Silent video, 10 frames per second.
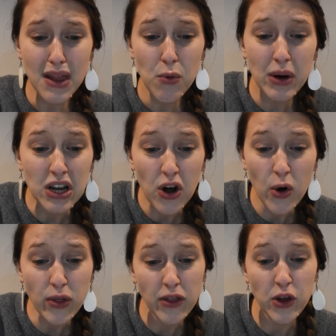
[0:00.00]
We
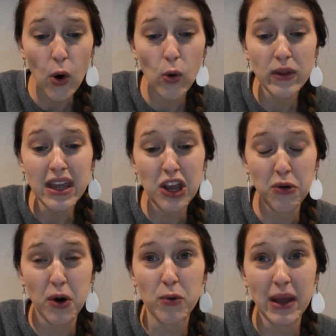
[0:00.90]
know that the only
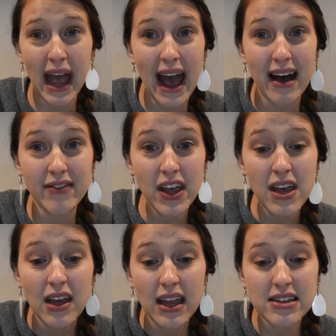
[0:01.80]
hero we have
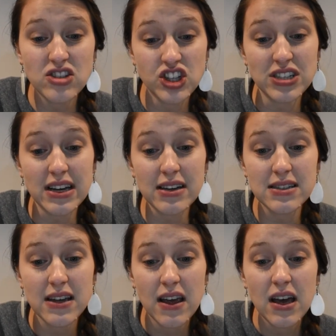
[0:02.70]
is
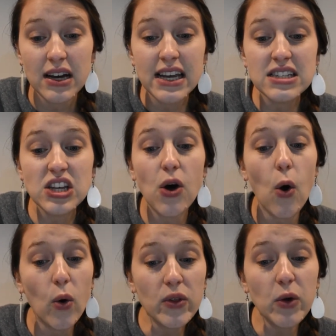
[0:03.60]
Jesus. He is the
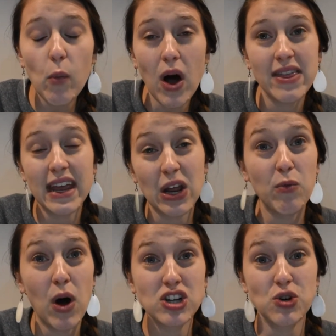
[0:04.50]
only one that can
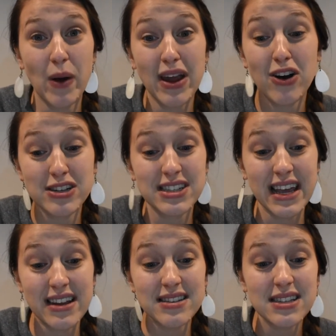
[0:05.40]
wash away our
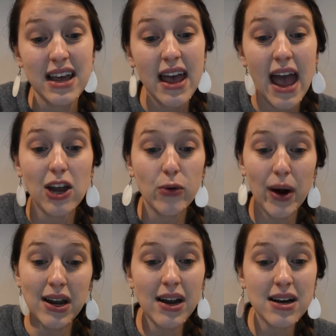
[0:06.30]
sins and
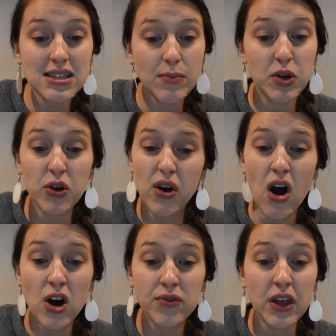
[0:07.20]
create in us a pure
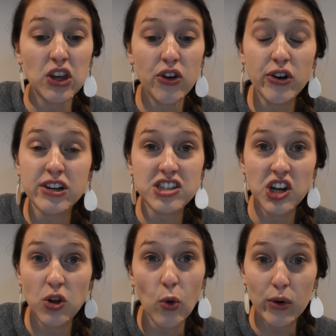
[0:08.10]
heart that yearns to
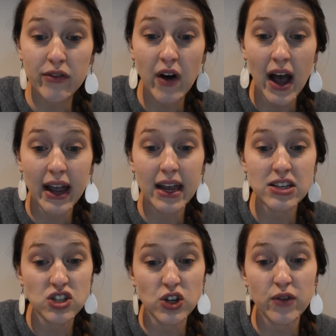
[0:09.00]
glorify
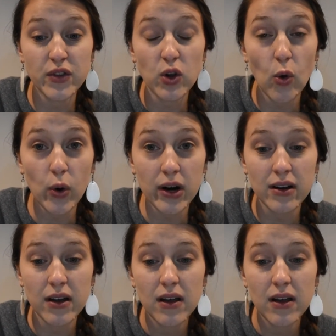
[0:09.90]
and serve the Lord.